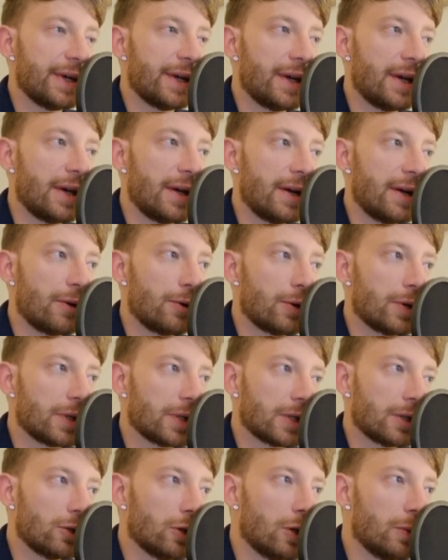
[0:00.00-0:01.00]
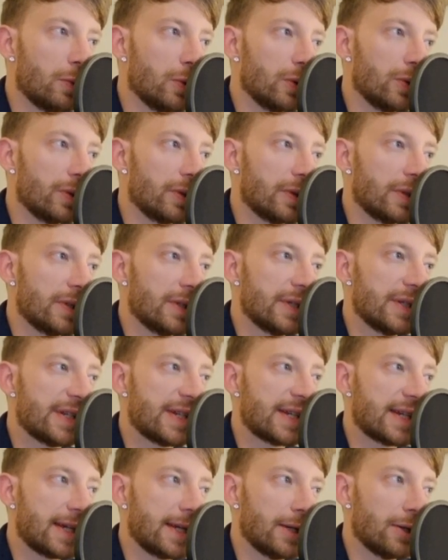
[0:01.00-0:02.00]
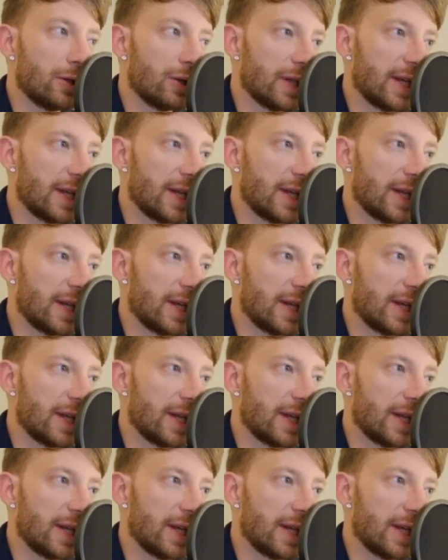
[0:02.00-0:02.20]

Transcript: or on a global scale,